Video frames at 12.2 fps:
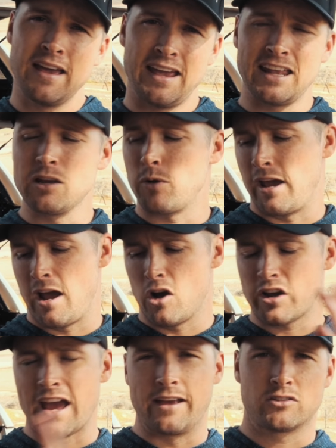Anyway,
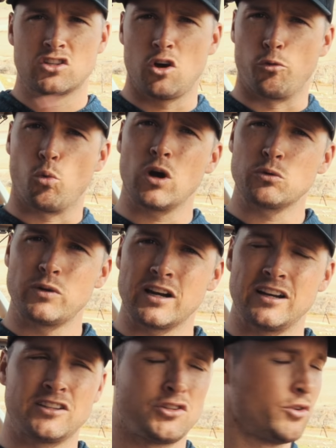okay, so what we're
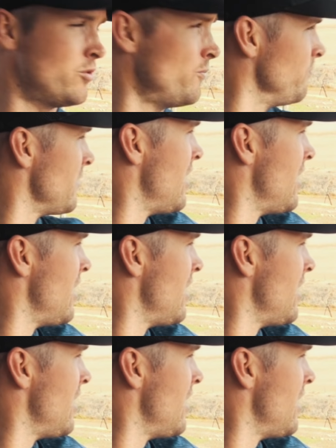gonna do,